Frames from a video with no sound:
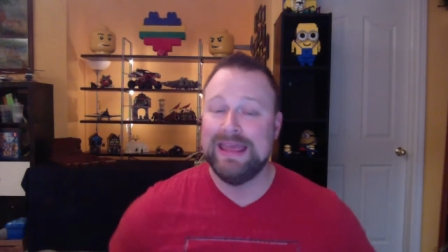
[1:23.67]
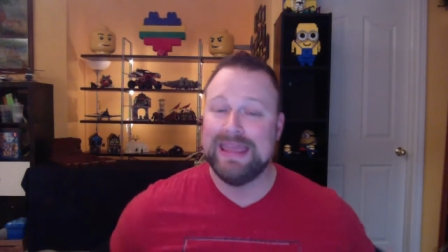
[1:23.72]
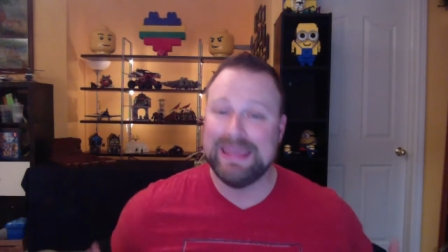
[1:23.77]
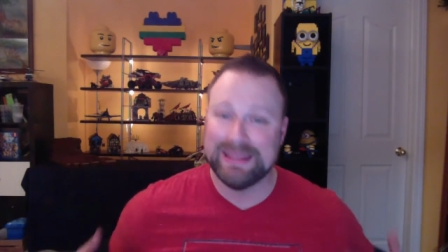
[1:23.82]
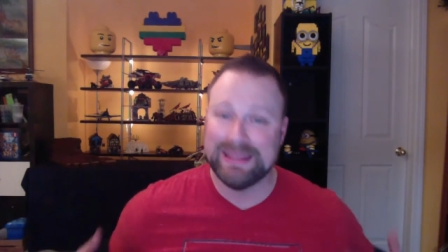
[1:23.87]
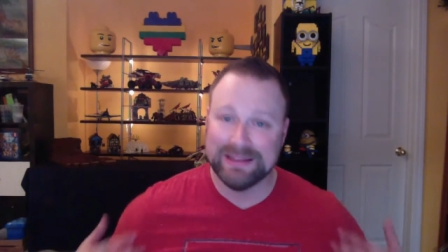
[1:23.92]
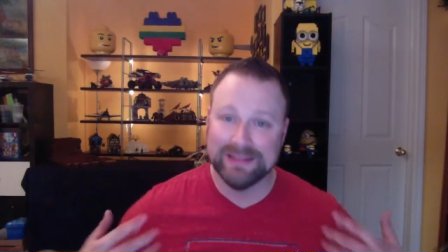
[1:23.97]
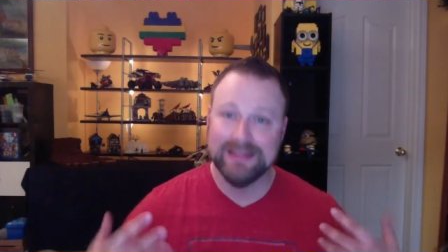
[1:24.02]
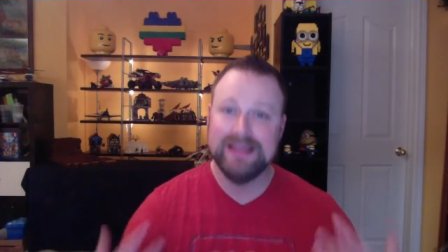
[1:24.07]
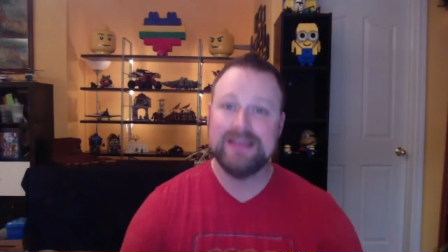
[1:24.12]

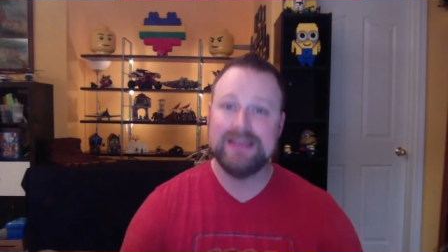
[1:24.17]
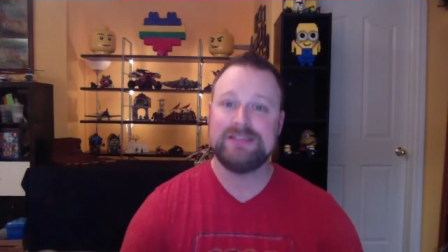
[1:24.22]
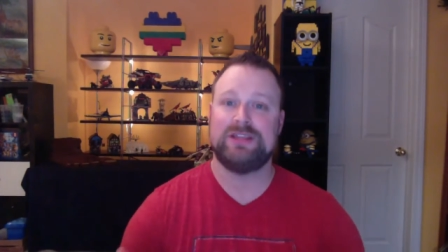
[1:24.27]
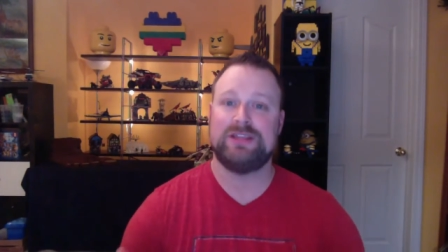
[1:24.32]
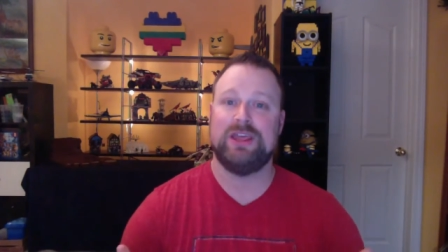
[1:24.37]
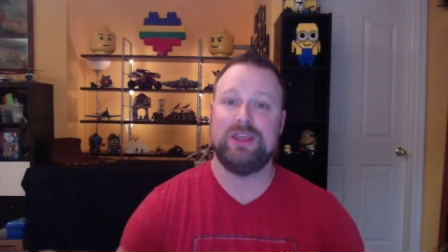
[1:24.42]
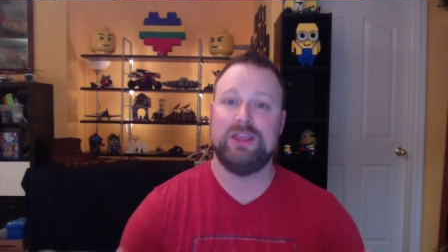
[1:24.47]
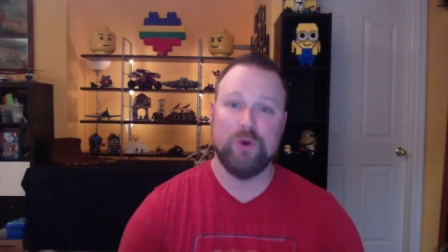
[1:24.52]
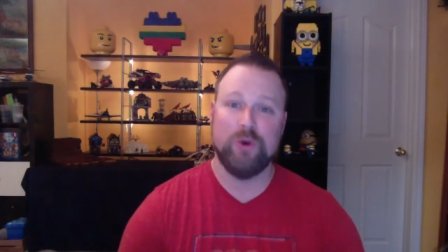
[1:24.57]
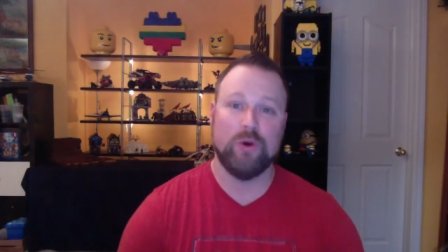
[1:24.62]

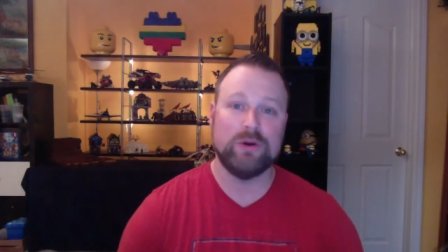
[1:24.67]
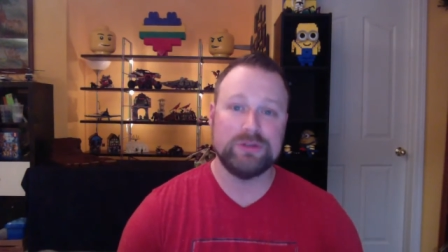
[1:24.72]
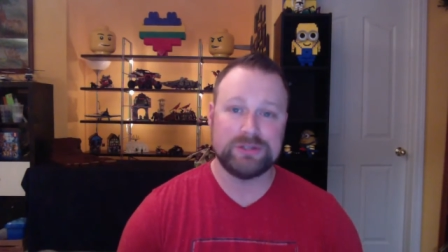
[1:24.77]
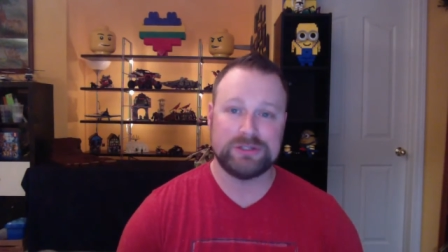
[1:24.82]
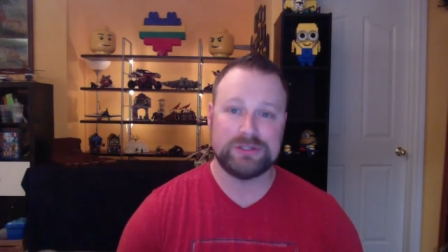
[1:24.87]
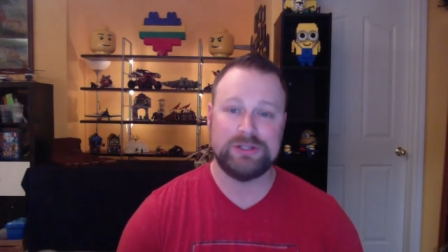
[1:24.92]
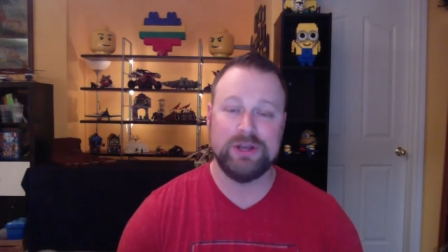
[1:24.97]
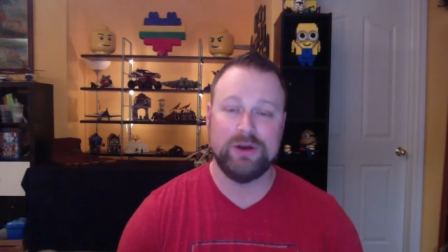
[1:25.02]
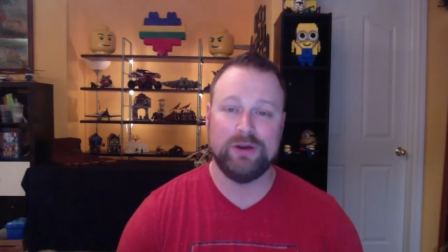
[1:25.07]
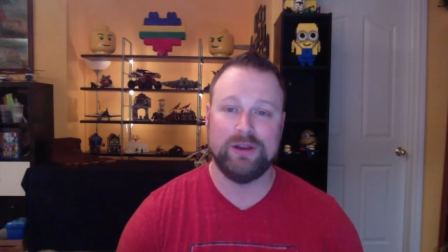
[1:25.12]
Enlist your
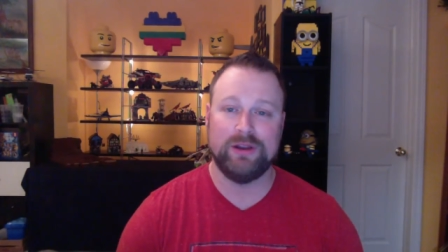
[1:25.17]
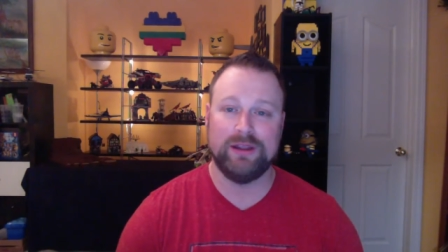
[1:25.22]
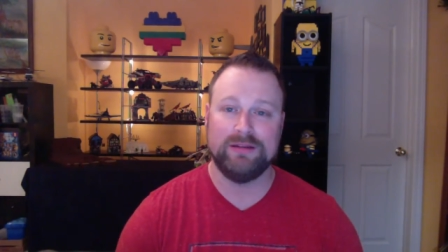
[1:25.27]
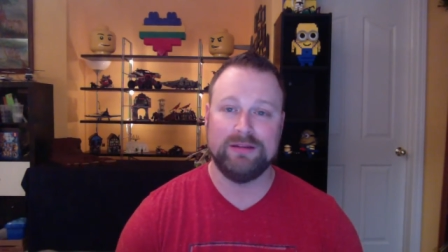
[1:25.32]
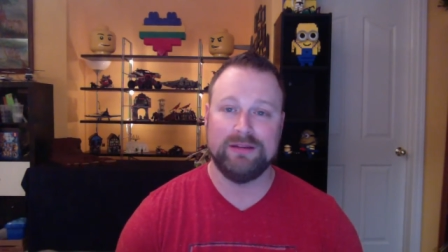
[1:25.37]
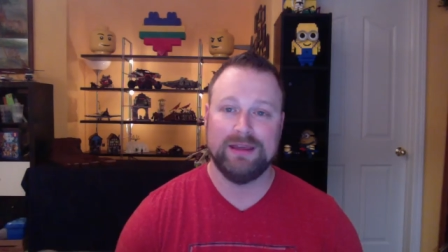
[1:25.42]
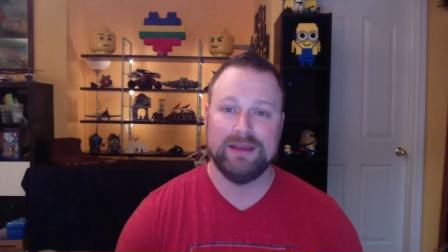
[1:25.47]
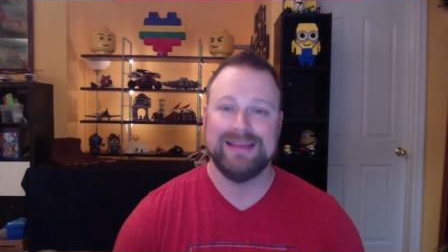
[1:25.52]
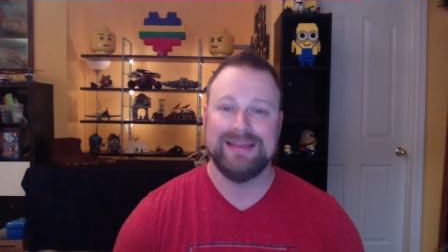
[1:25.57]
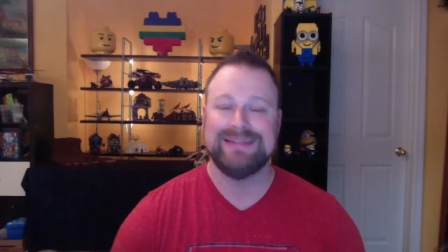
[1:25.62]

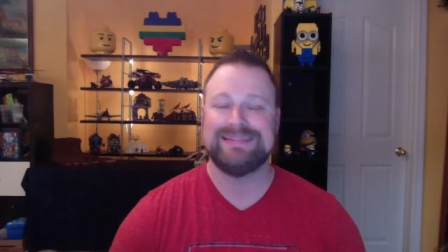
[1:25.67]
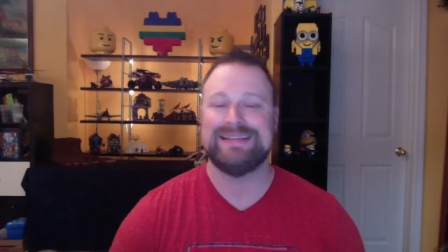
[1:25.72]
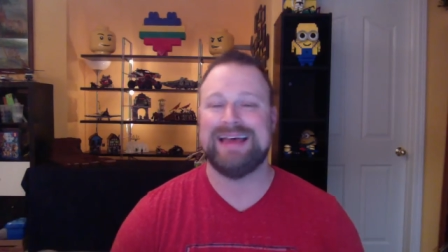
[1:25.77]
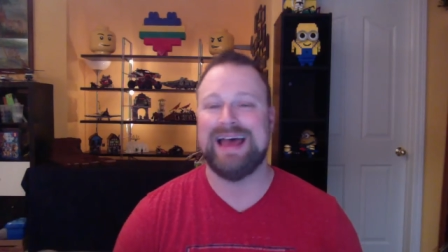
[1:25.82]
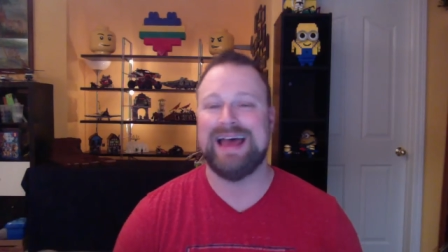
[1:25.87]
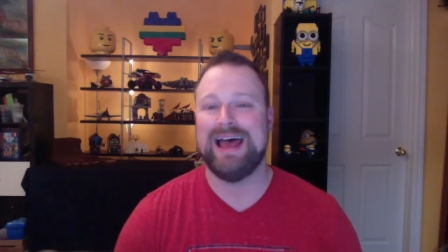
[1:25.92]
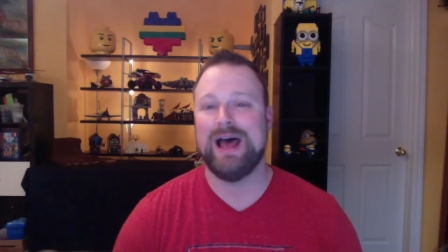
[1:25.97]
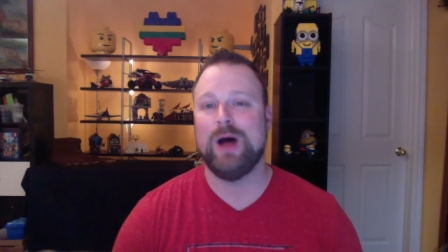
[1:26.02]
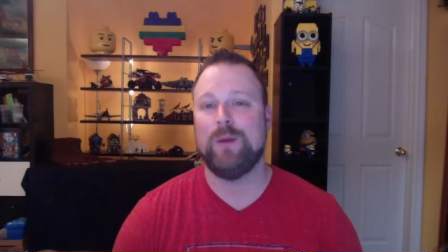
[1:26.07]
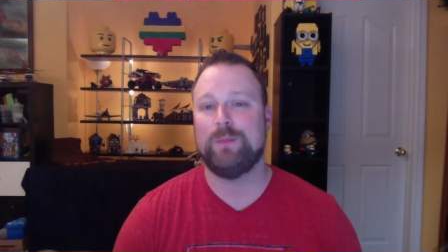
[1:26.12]
student to
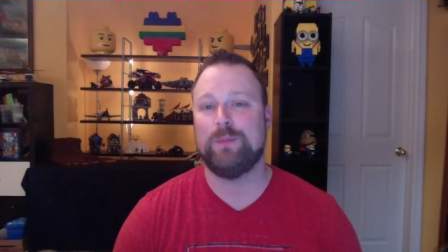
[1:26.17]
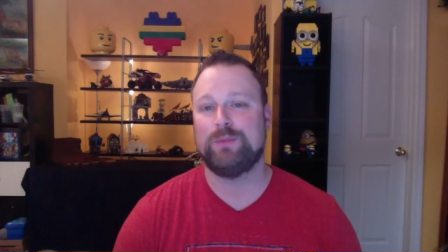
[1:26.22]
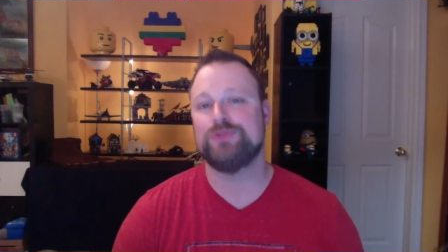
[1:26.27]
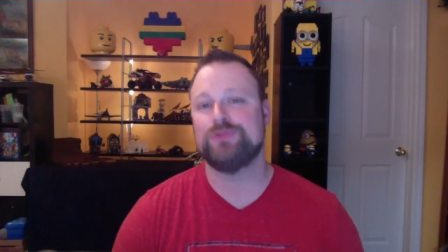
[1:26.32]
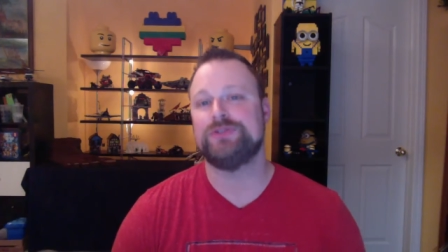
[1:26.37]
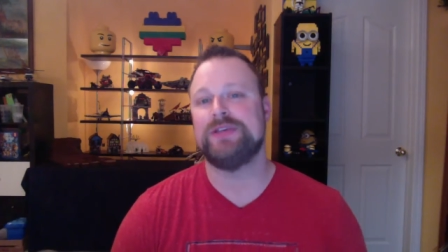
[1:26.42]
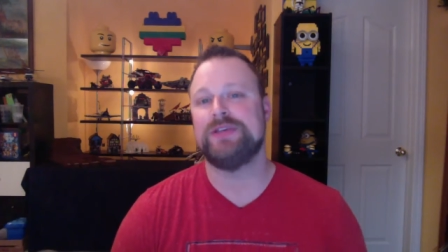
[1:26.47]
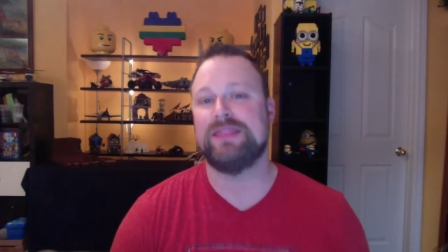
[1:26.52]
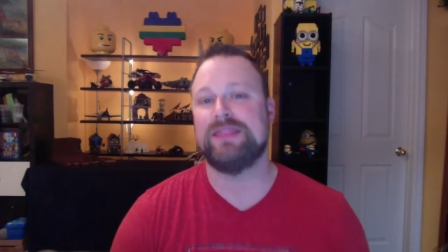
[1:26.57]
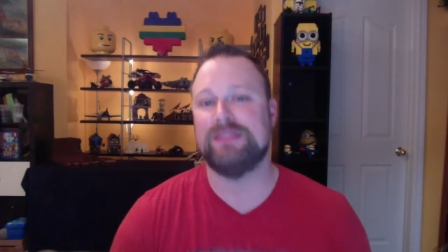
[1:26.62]
help
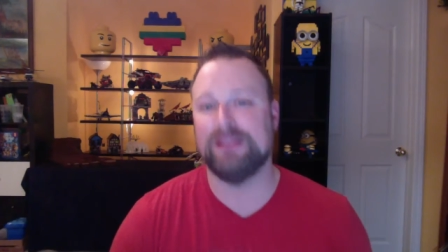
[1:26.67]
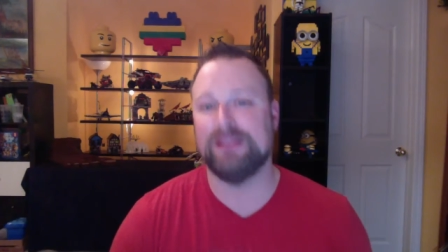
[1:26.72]
present the